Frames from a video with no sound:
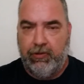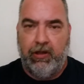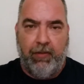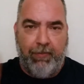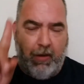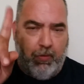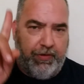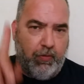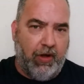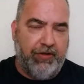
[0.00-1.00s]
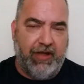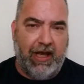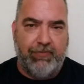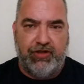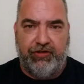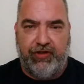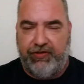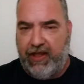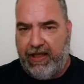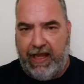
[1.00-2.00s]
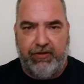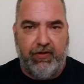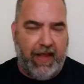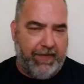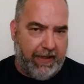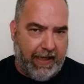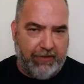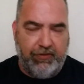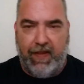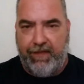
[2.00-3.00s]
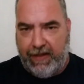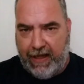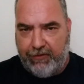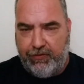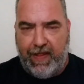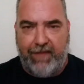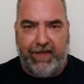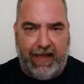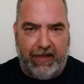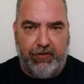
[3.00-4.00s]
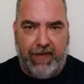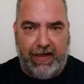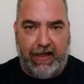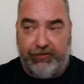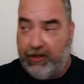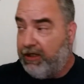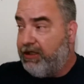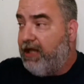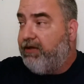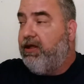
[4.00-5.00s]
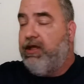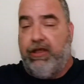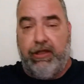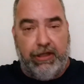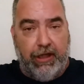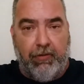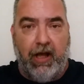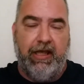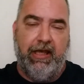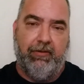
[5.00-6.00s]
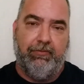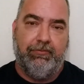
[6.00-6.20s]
Met with her one time. She says, they can't do that, they can't do that, they can't do that, they can't do that. And I said, and yet, here I am.